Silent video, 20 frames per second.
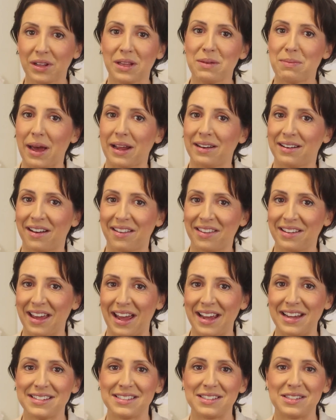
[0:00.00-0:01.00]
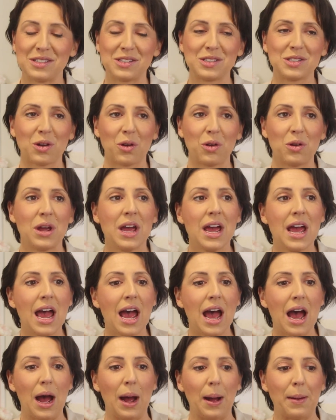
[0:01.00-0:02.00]
really bad in other cases. So
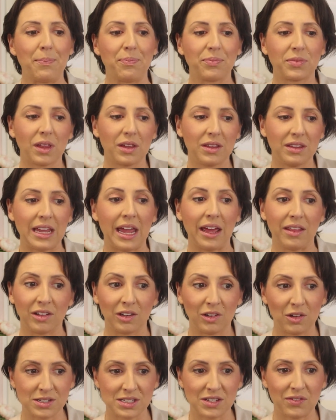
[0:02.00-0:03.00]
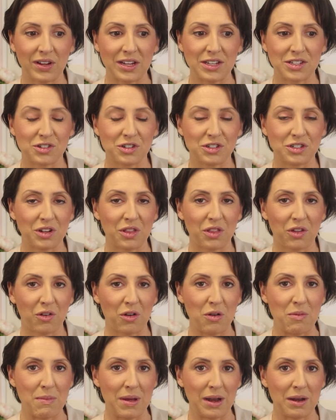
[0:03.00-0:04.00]
the loss of estrogen
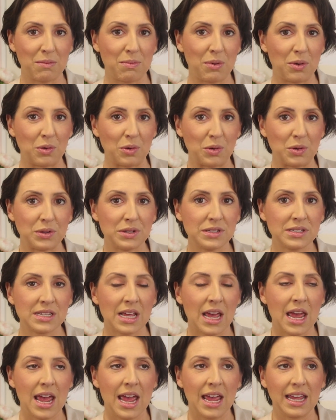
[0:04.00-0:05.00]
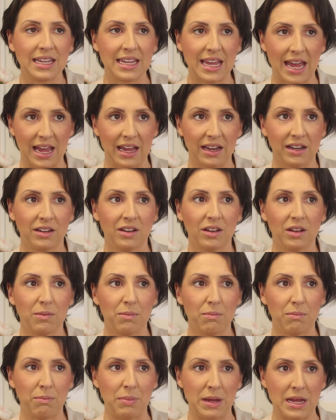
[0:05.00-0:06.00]
through menopause can
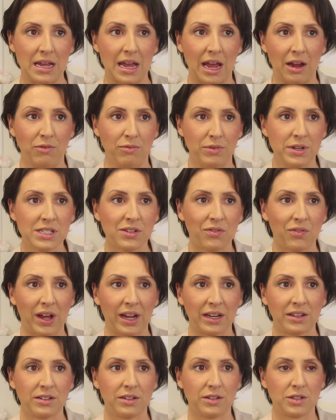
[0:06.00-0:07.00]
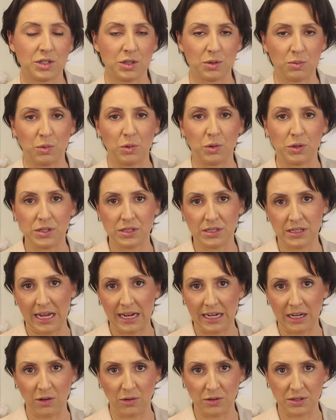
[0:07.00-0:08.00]
be a risk factor towards
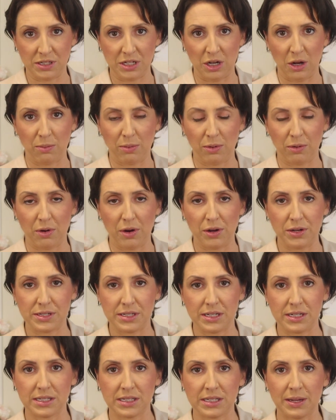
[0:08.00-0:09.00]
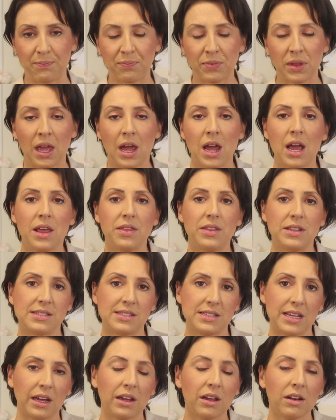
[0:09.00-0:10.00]
getting osteoporosis. The
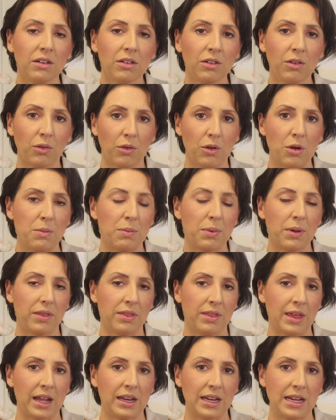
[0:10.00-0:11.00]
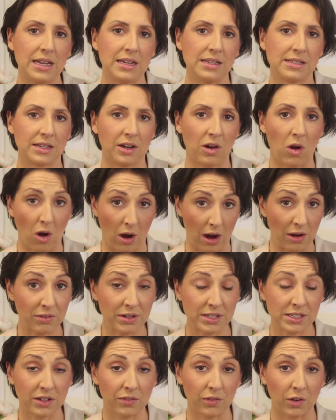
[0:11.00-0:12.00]
second group that is at high
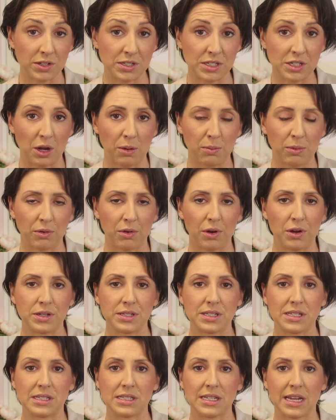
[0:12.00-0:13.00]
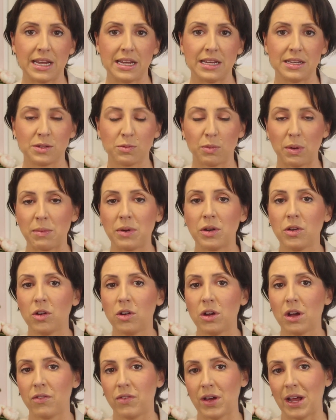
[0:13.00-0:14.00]
risk of osteoporosis is women
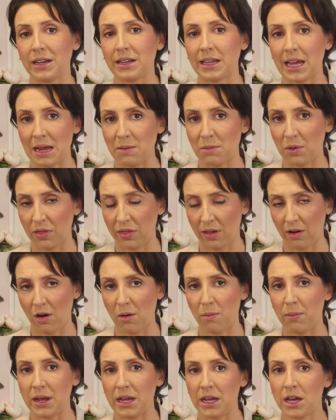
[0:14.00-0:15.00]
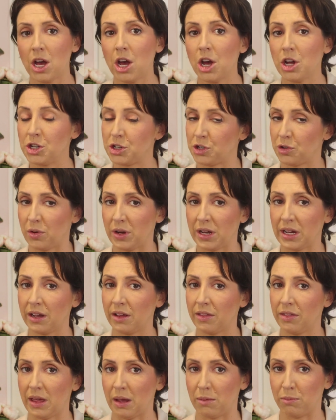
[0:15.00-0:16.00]
who have had chemotherapy
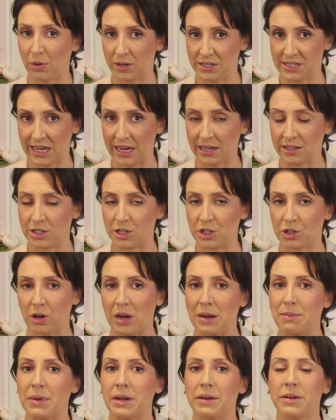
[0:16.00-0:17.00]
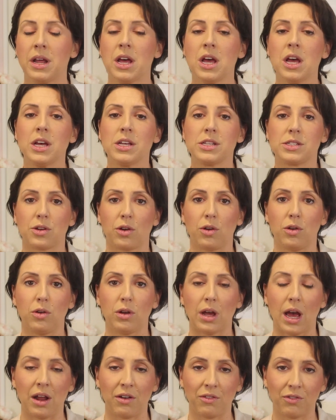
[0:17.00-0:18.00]
during their breast cancer treatment.
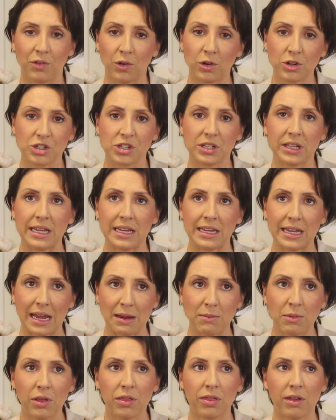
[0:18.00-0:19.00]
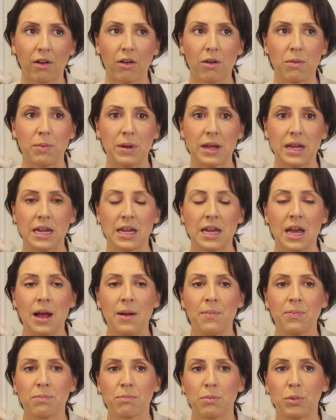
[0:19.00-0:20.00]
So unfortunately, chemotherapy
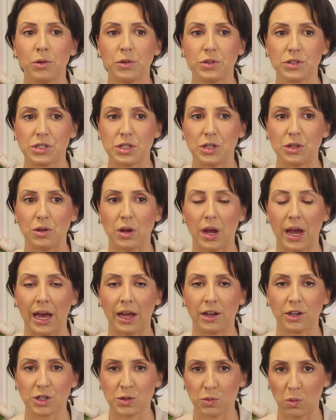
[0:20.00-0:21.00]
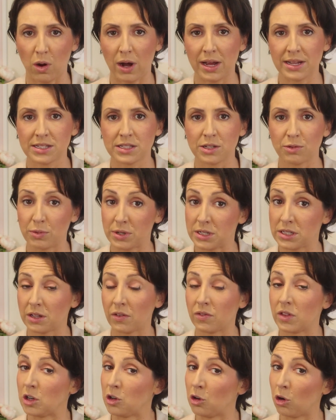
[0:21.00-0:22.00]
puts you at twice the risk
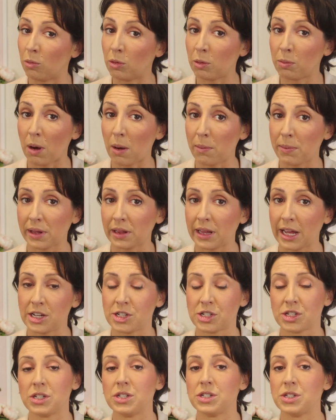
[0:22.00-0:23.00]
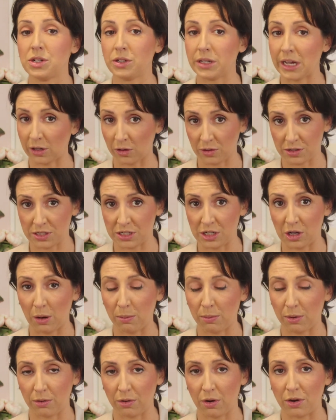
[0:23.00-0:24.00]
of the normal population to get
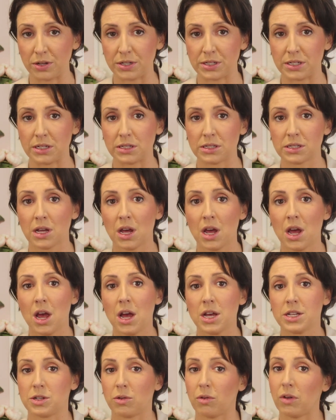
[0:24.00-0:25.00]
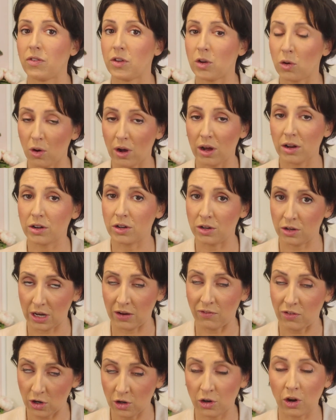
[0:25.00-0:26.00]
osteoporosis. So if you
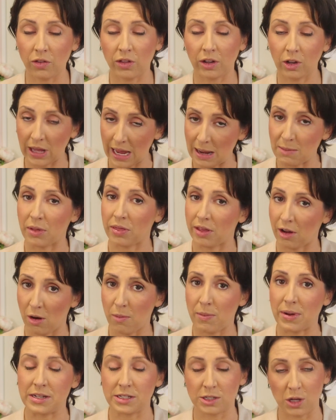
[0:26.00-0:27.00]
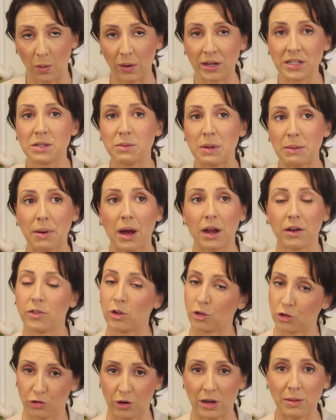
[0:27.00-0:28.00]
know that chemotherapy is going to be part of
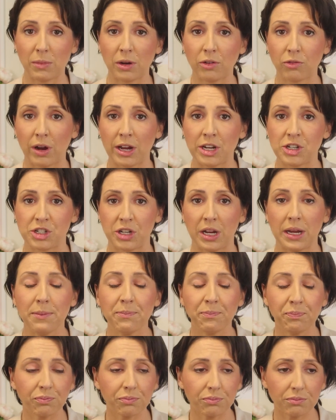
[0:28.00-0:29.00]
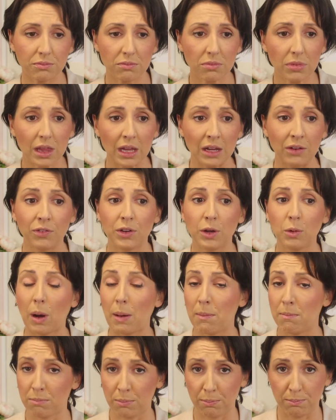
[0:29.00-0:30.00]
your treatment regime, if you
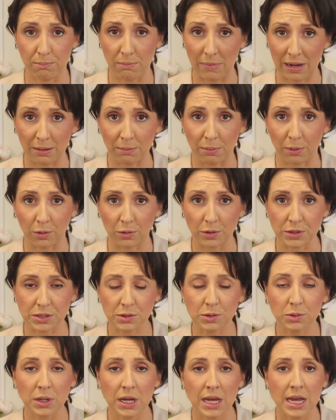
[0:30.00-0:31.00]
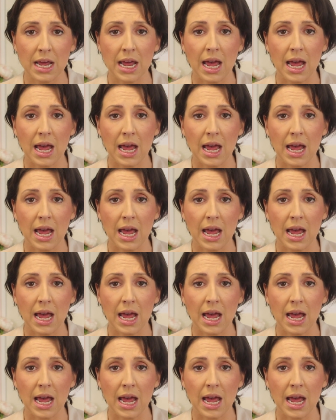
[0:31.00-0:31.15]
are menopausal,